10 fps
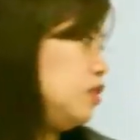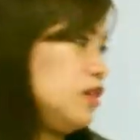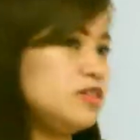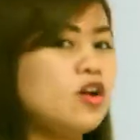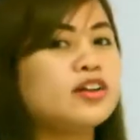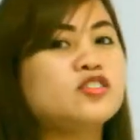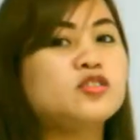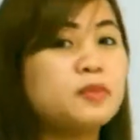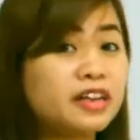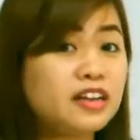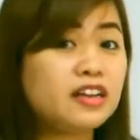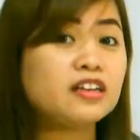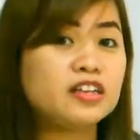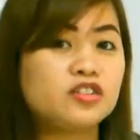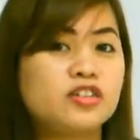As long as you speak in
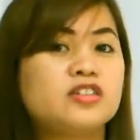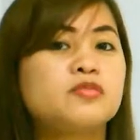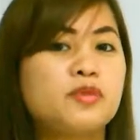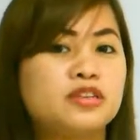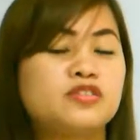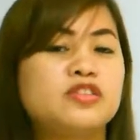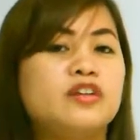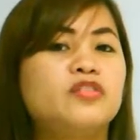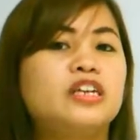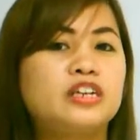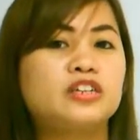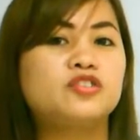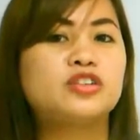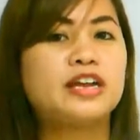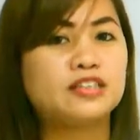English and express yourself in
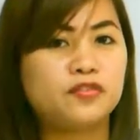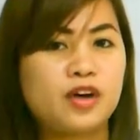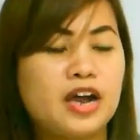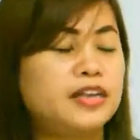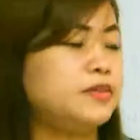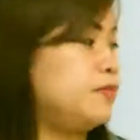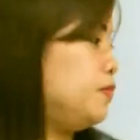English, that is fine.